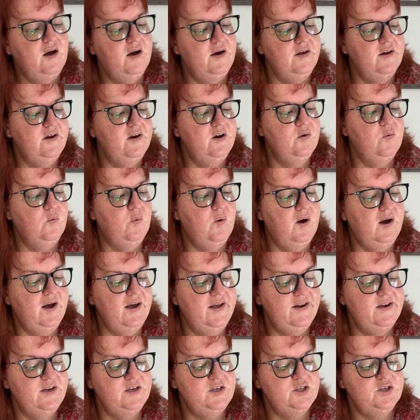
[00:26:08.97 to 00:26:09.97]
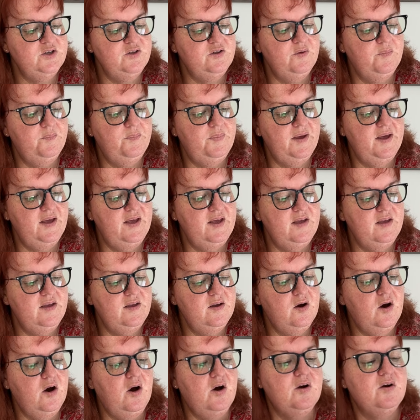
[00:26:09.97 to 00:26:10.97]
I don't know why I didn't do the bee.
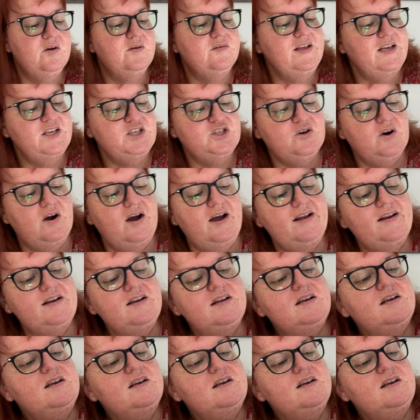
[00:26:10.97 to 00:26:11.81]
Oh, that's right.